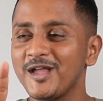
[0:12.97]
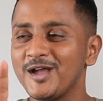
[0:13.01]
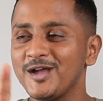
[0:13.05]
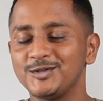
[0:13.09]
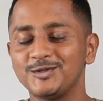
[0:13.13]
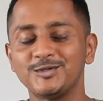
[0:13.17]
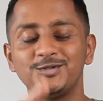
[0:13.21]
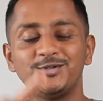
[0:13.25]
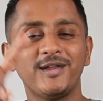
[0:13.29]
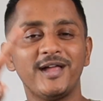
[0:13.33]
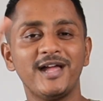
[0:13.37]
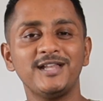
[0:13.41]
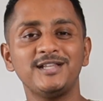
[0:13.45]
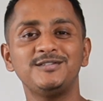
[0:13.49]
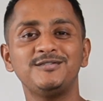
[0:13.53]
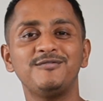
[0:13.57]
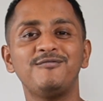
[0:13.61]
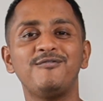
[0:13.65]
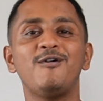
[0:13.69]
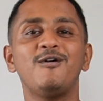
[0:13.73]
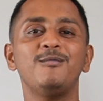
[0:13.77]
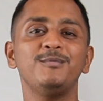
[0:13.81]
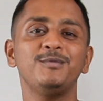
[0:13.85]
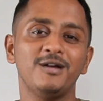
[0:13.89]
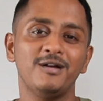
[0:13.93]
to
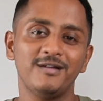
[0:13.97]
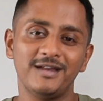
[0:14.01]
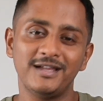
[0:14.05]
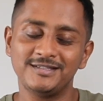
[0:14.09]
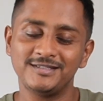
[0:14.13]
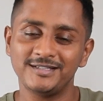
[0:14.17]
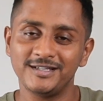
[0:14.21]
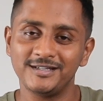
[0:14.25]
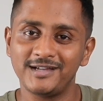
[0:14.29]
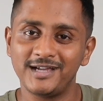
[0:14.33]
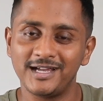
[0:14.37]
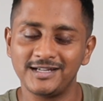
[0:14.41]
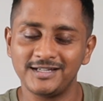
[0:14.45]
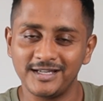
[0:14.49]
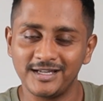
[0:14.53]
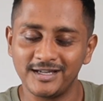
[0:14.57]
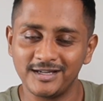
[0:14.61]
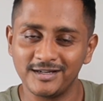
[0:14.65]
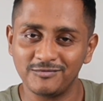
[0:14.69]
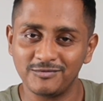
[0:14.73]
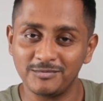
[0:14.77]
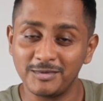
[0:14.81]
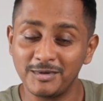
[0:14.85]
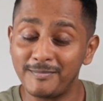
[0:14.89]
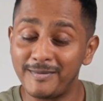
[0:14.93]
transform your essay writing
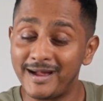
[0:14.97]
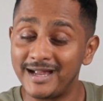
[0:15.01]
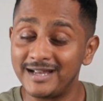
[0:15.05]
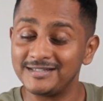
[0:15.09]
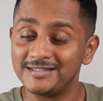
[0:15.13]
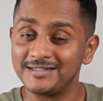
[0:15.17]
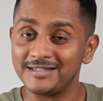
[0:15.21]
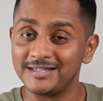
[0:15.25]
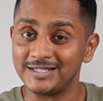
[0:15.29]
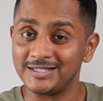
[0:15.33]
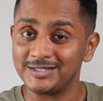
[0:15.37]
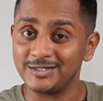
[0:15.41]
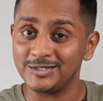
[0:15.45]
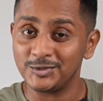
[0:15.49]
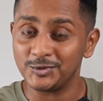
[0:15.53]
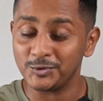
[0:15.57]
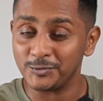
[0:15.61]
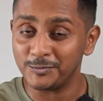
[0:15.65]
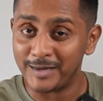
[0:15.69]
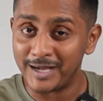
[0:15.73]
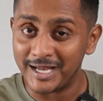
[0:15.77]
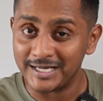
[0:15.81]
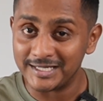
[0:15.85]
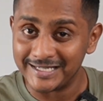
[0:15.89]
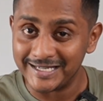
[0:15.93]
from a band 6 to a
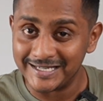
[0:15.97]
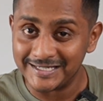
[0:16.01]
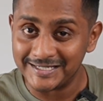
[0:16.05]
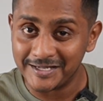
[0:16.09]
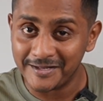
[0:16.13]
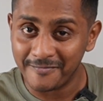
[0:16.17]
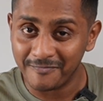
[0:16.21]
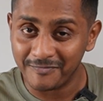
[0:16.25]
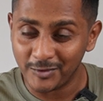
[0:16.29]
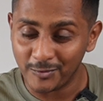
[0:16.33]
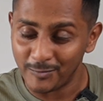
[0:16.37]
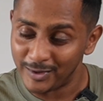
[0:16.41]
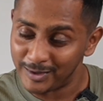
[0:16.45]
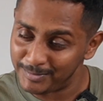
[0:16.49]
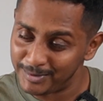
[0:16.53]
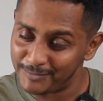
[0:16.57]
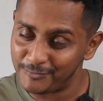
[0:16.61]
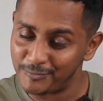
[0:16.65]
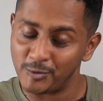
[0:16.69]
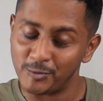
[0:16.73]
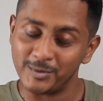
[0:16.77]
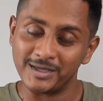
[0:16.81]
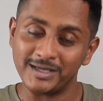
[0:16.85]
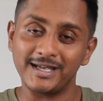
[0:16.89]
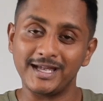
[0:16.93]
band 8. Well,
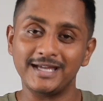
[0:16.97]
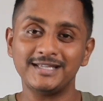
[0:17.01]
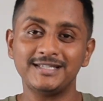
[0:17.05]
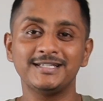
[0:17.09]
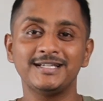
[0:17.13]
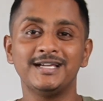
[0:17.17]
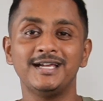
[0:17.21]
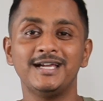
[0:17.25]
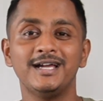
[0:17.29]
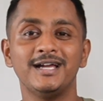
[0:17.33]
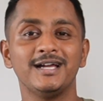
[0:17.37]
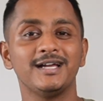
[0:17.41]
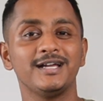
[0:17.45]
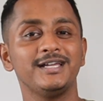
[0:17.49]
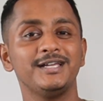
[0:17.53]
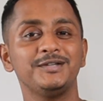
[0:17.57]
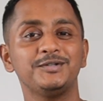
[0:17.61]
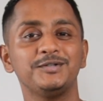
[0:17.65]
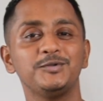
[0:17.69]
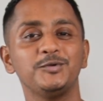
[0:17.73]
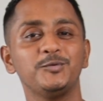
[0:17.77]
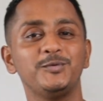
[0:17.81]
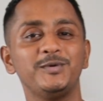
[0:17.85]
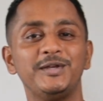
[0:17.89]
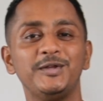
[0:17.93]
before we get into
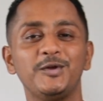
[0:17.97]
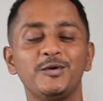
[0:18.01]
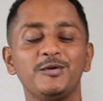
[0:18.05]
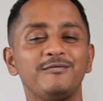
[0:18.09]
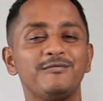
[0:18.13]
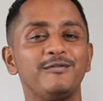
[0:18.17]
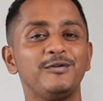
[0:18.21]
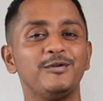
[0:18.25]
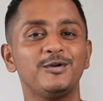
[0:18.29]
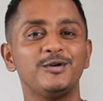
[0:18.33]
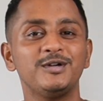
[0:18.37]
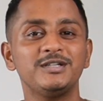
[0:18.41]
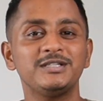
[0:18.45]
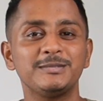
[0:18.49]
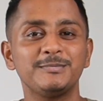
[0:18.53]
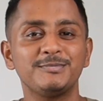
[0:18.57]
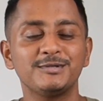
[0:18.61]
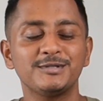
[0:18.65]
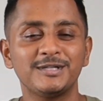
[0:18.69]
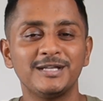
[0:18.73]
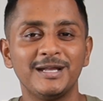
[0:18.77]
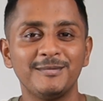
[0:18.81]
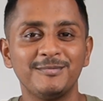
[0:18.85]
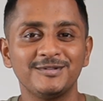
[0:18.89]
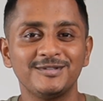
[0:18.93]
the video, if you're not
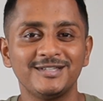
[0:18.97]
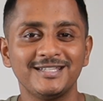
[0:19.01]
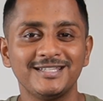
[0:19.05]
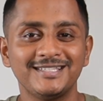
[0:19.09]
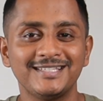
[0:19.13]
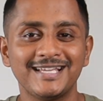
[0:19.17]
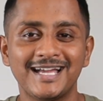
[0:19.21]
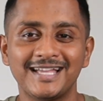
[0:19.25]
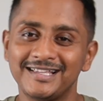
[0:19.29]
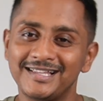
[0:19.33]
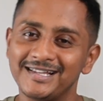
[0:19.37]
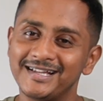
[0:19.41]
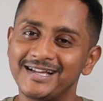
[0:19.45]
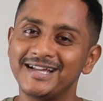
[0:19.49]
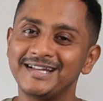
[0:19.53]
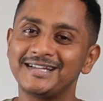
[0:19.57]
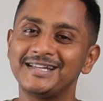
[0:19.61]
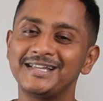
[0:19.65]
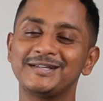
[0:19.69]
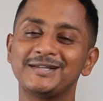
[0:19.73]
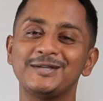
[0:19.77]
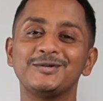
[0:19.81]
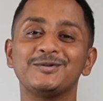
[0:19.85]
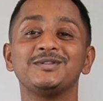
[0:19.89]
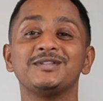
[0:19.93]
subscribed to this channel, kindly
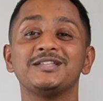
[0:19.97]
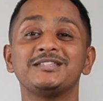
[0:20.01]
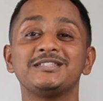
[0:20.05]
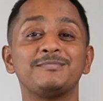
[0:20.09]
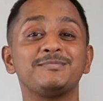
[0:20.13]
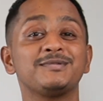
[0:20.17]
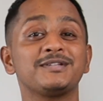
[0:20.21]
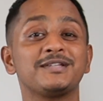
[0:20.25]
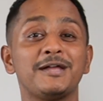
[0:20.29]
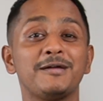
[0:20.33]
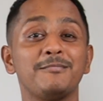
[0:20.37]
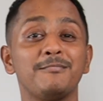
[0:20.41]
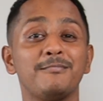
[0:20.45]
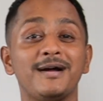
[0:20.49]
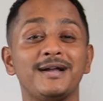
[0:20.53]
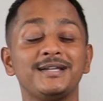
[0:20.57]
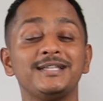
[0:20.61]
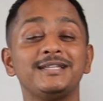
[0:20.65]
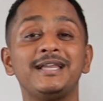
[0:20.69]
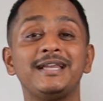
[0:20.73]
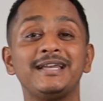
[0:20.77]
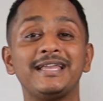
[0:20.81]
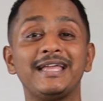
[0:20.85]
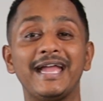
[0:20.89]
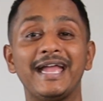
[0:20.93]
click on the subscribe
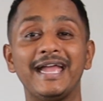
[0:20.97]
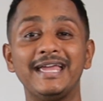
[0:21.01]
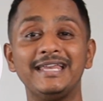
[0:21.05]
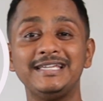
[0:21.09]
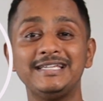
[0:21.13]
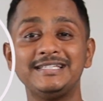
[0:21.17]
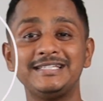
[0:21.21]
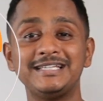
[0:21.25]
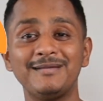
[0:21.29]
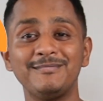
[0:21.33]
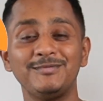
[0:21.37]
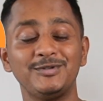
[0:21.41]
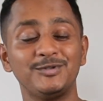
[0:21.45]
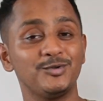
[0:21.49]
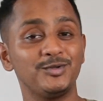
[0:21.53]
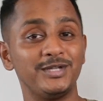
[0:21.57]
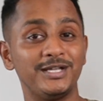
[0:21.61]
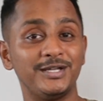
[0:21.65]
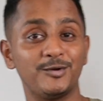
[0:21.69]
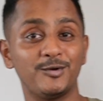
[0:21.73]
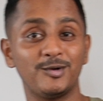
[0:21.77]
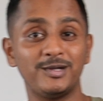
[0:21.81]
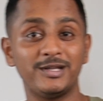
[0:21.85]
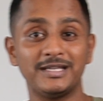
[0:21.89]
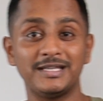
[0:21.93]
button, and anytime you
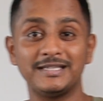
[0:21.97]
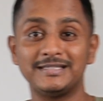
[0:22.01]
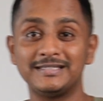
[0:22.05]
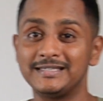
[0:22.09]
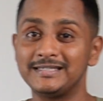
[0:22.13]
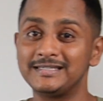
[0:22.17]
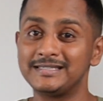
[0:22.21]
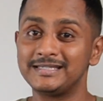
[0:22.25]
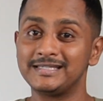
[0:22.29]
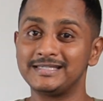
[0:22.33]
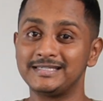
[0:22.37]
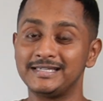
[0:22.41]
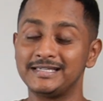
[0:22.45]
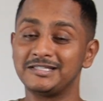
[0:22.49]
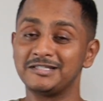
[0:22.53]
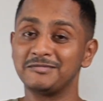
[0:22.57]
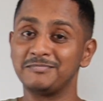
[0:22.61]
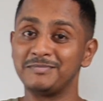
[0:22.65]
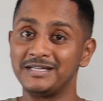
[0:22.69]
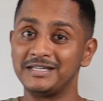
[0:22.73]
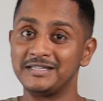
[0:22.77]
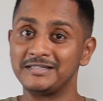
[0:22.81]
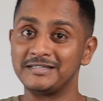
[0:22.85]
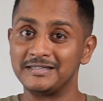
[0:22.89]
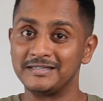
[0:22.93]
need online assistance, it's a
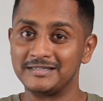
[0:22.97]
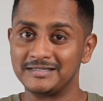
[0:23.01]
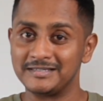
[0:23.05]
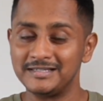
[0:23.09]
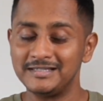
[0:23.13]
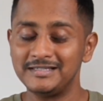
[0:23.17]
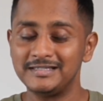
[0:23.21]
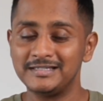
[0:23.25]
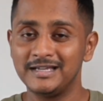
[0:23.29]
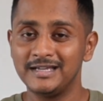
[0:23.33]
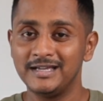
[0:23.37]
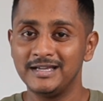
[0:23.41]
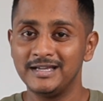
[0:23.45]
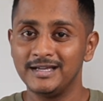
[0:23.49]
paid assistance.